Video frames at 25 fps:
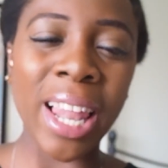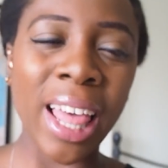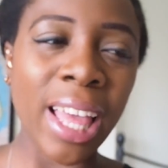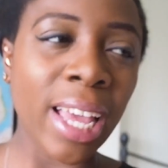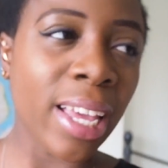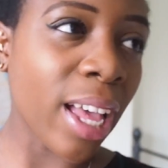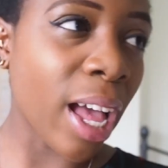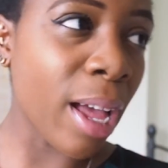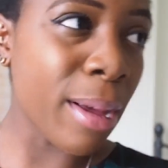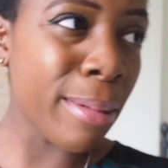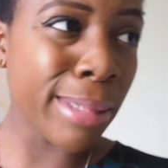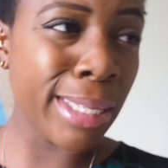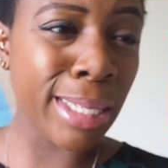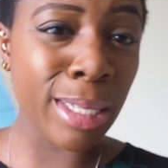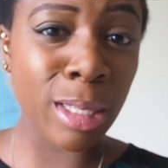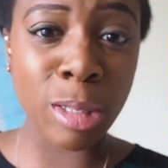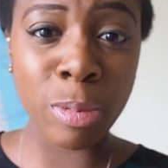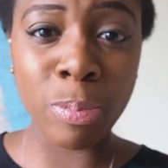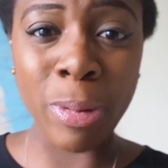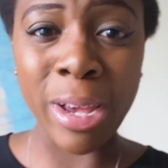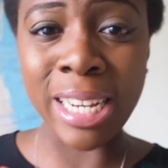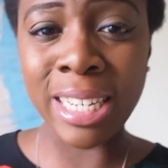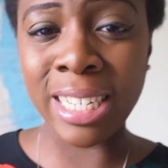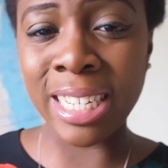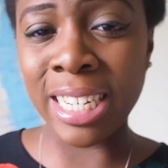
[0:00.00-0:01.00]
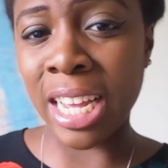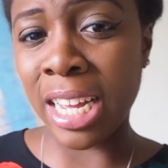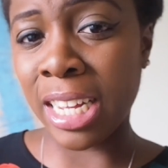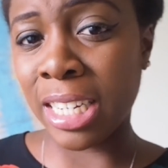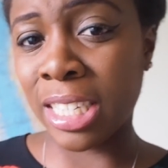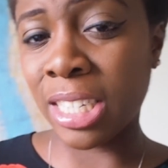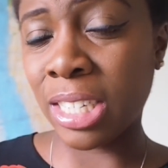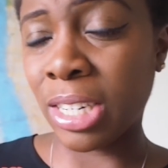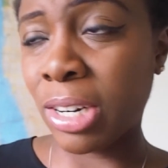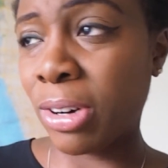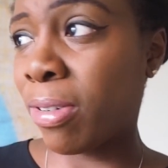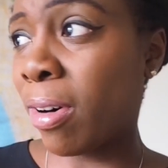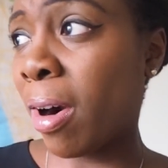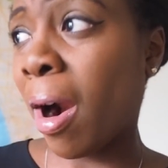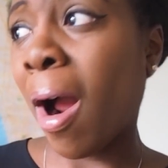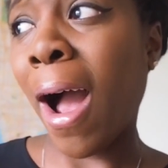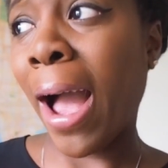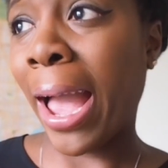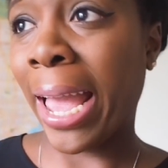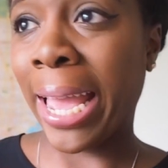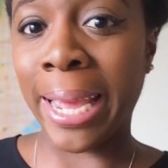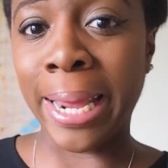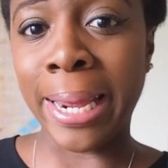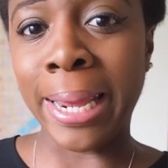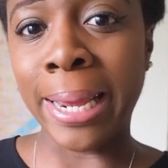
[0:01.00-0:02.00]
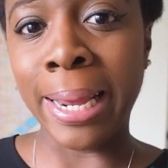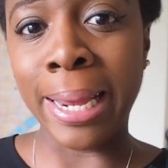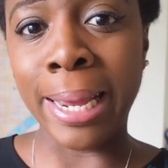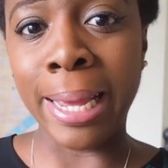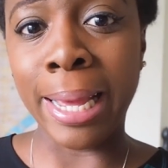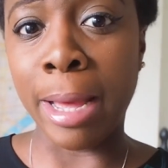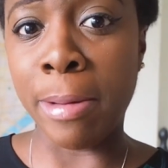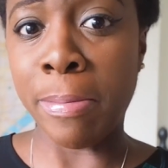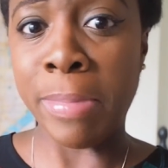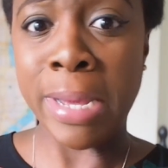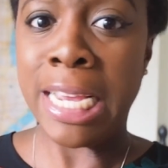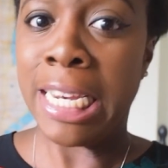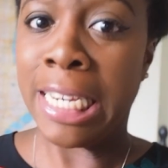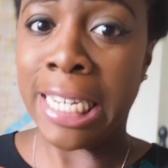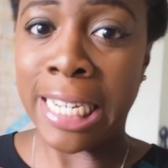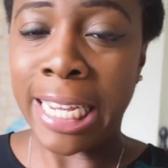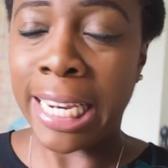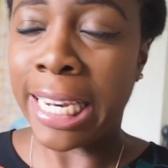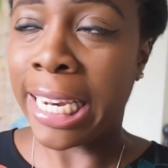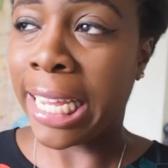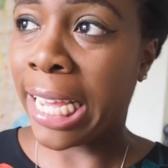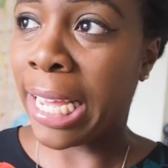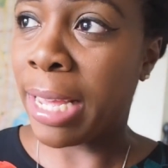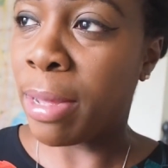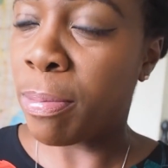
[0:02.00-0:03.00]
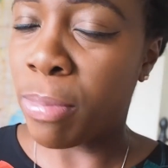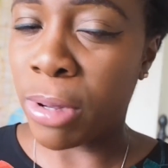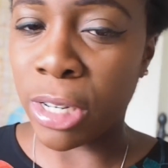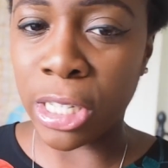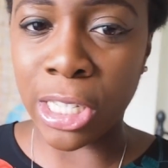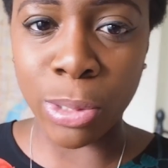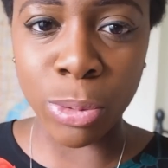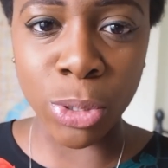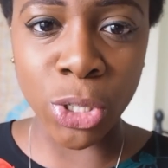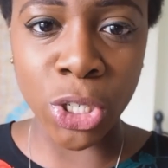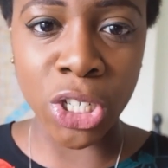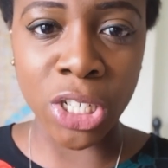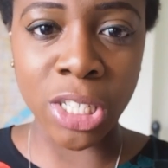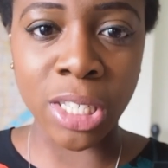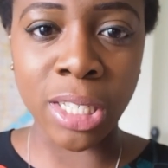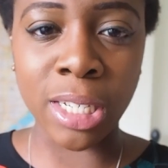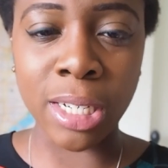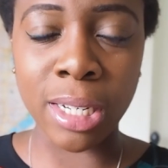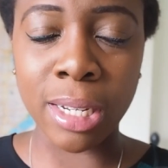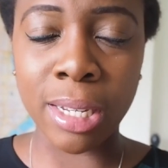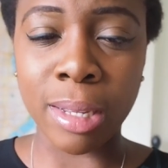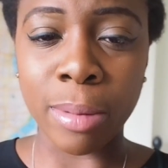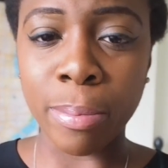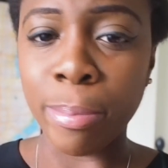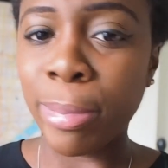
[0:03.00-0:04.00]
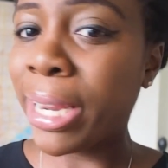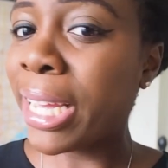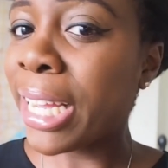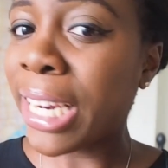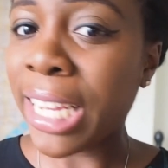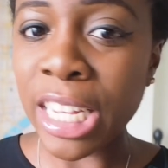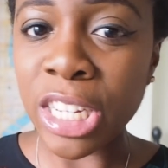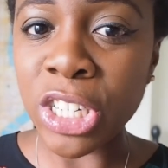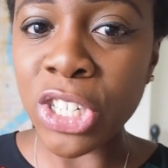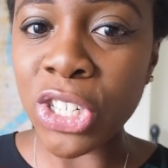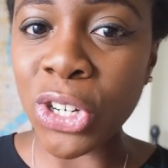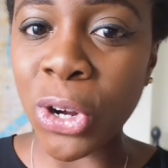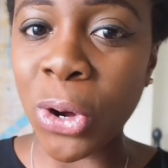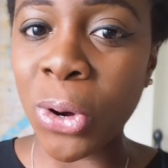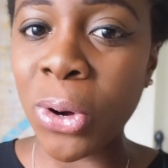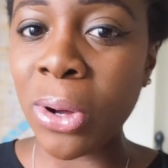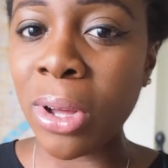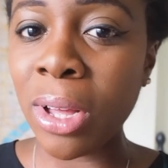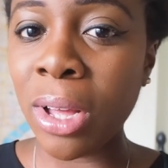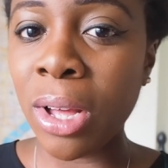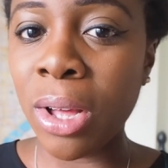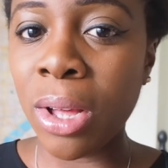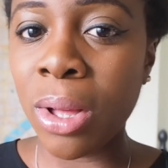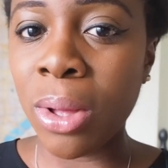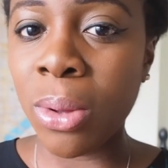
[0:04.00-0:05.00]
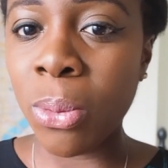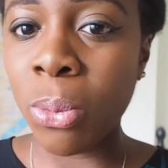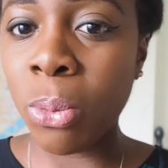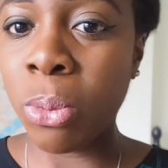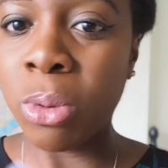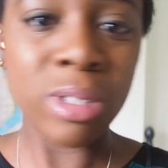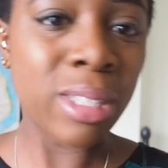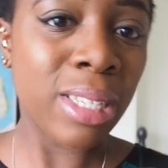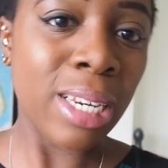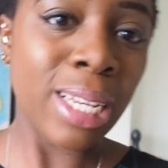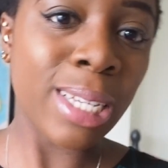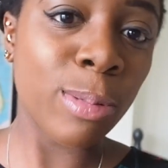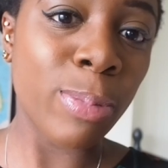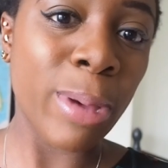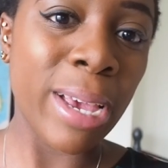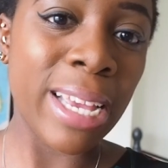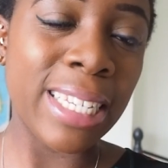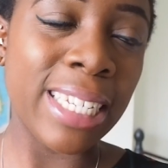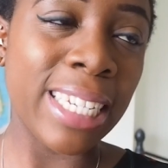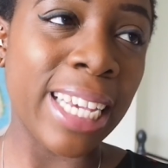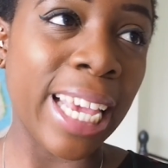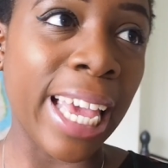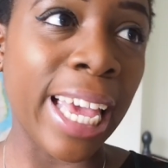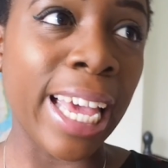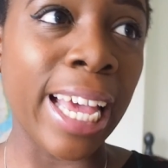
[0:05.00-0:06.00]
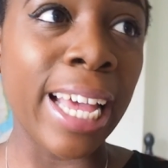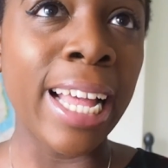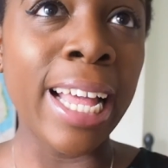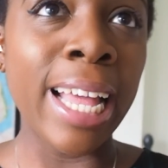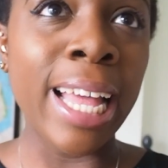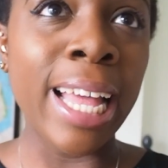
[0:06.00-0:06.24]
Like, I was expecting her to cry immediately, but she was just completely in shock, wasn't expecting it.